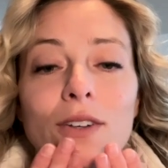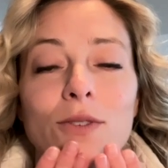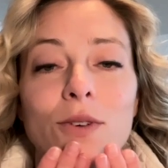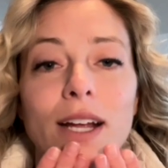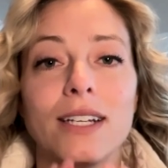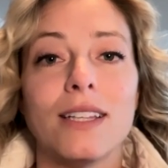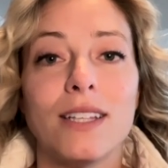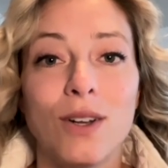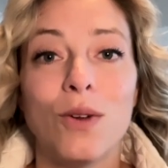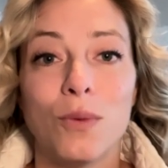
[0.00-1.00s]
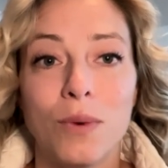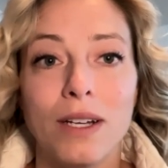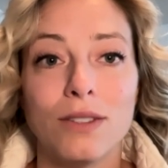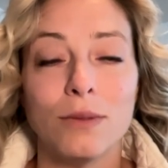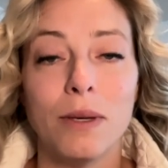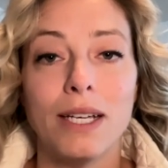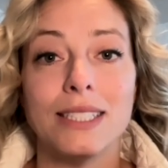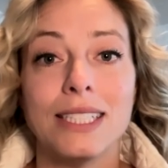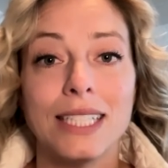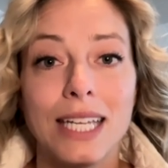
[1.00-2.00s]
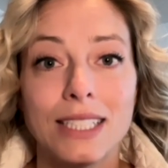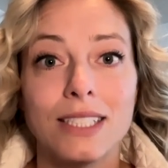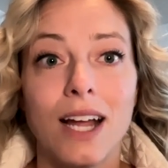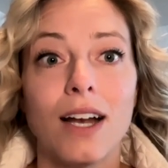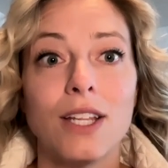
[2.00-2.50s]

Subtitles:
create little wrinkles because the skin is not